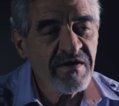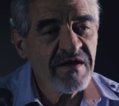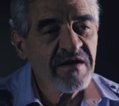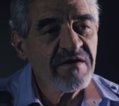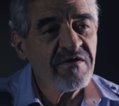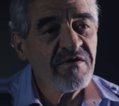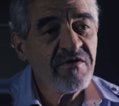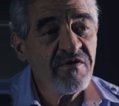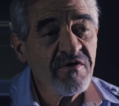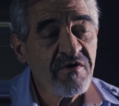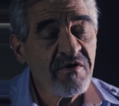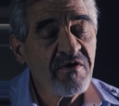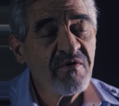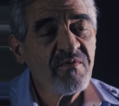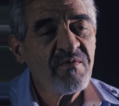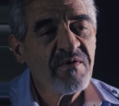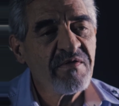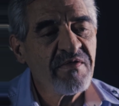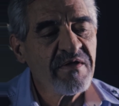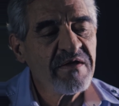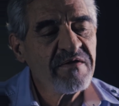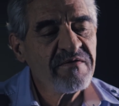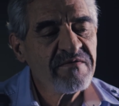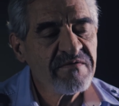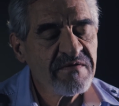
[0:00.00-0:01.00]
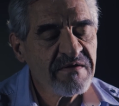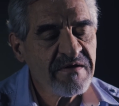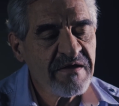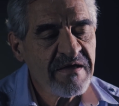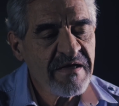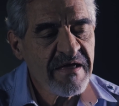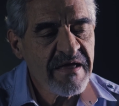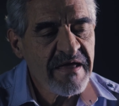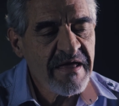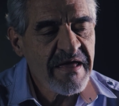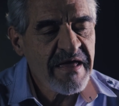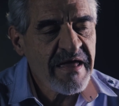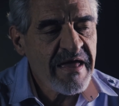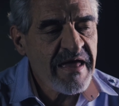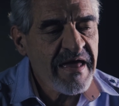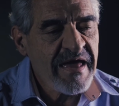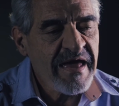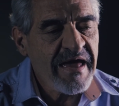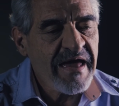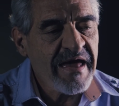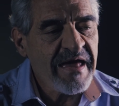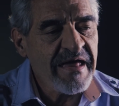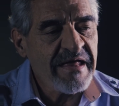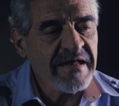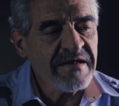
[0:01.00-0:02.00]
rand a year with us.
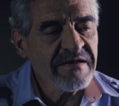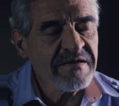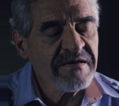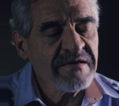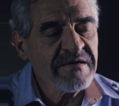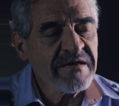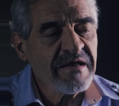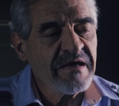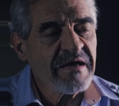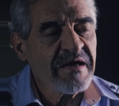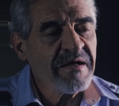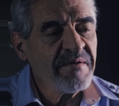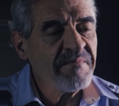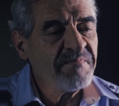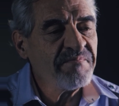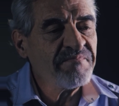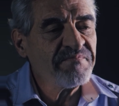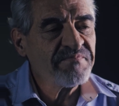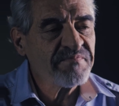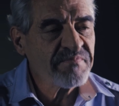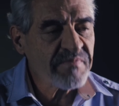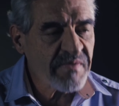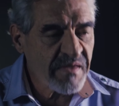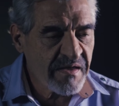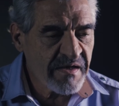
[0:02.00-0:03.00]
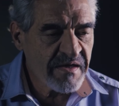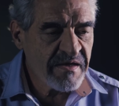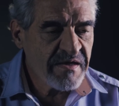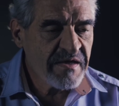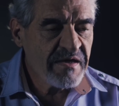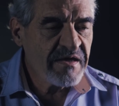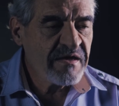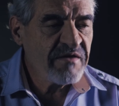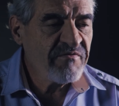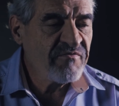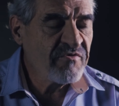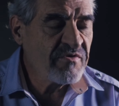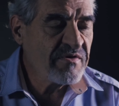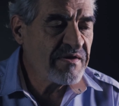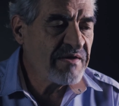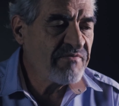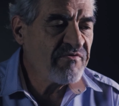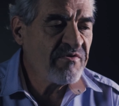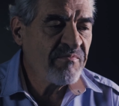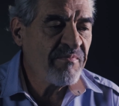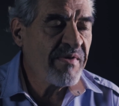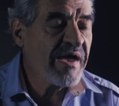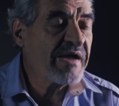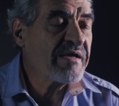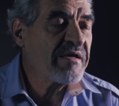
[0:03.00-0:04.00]
And if you're
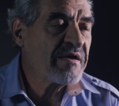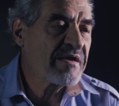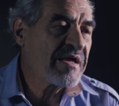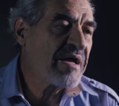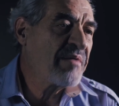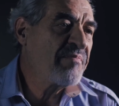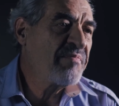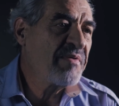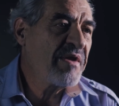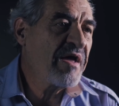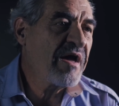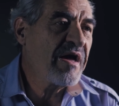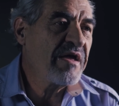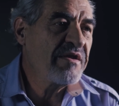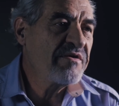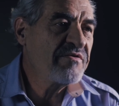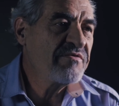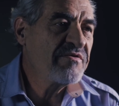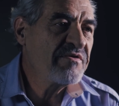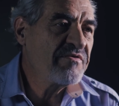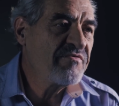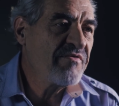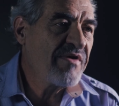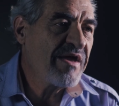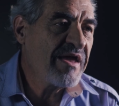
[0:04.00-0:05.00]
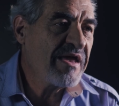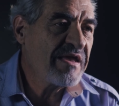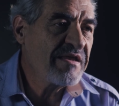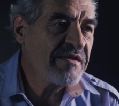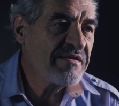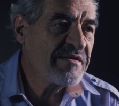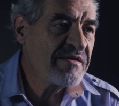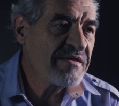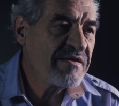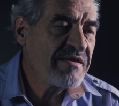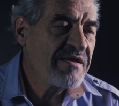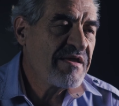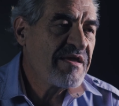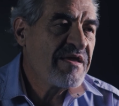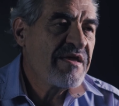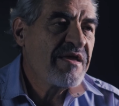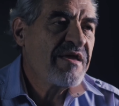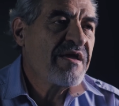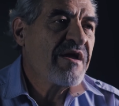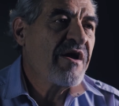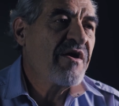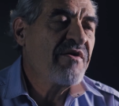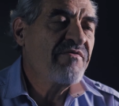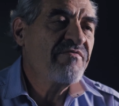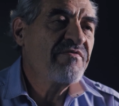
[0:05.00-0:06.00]
giving back a couple of hundred rand
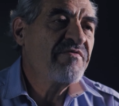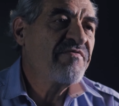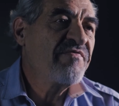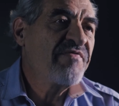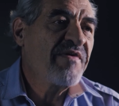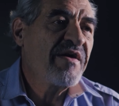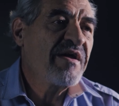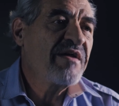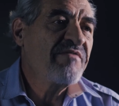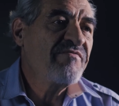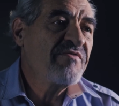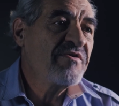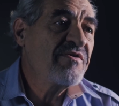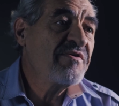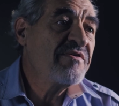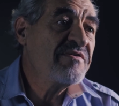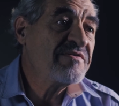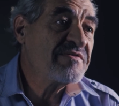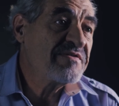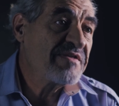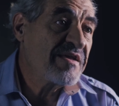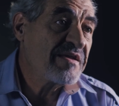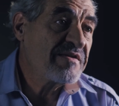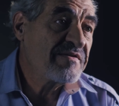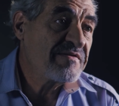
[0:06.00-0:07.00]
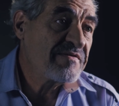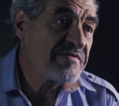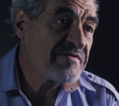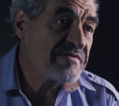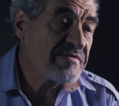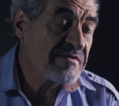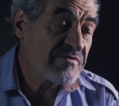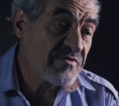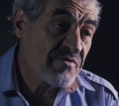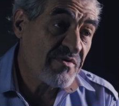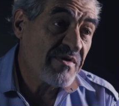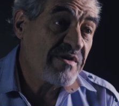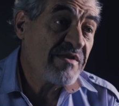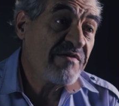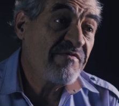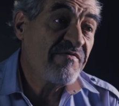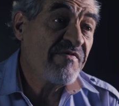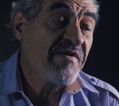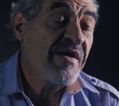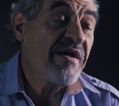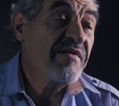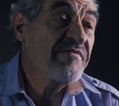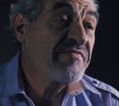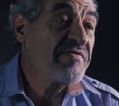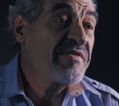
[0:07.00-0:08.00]
over 5 years, that's
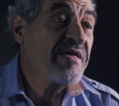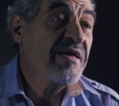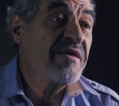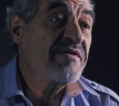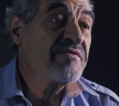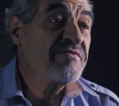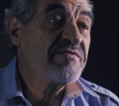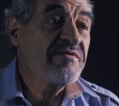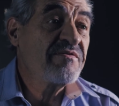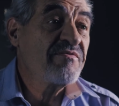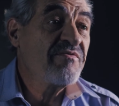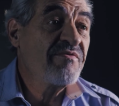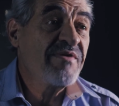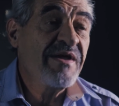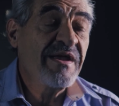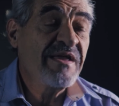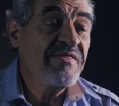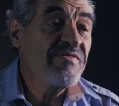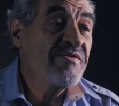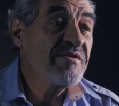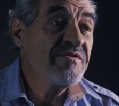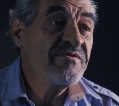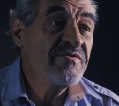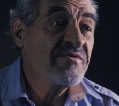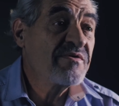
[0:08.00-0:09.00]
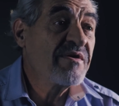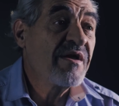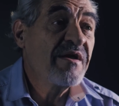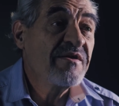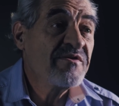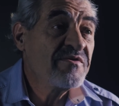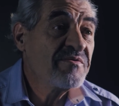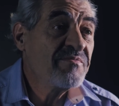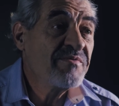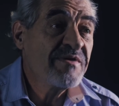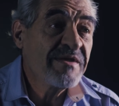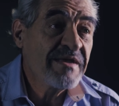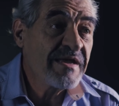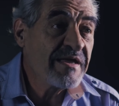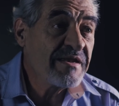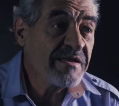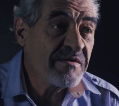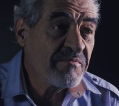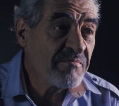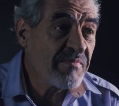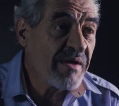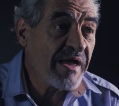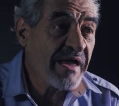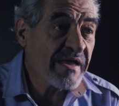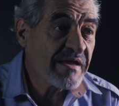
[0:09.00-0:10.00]
25,000 rand that you're going to be
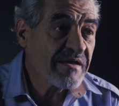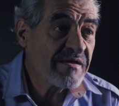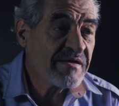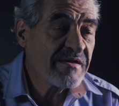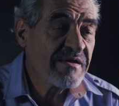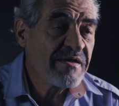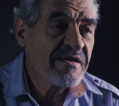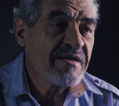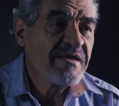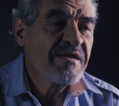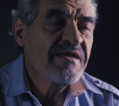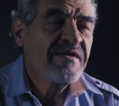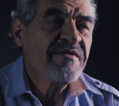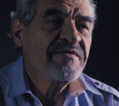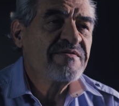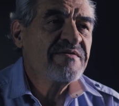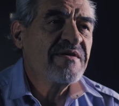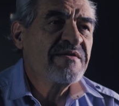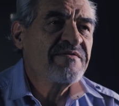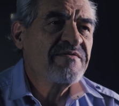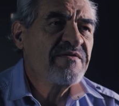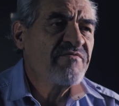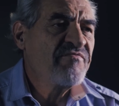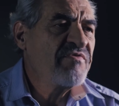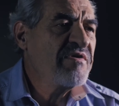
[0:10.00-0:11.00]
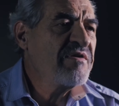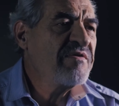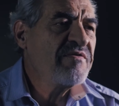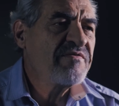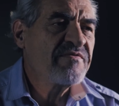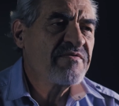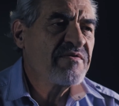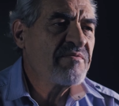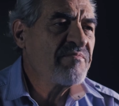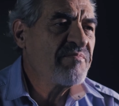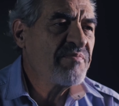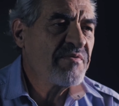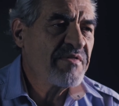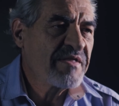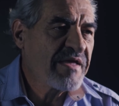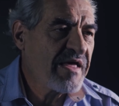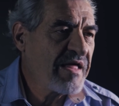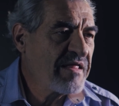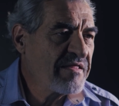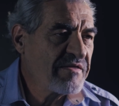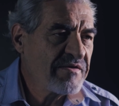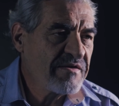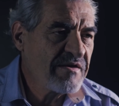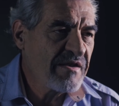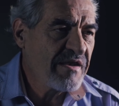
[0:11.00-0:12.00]
getting back. So it's a very simple
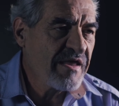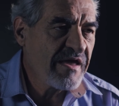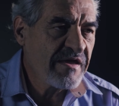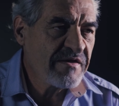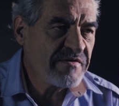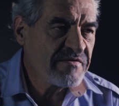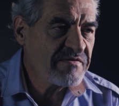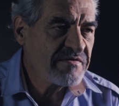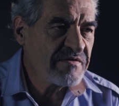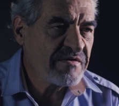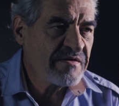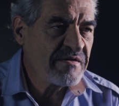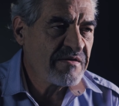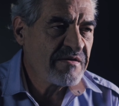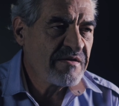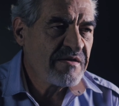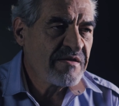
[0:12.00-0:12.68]
calculation.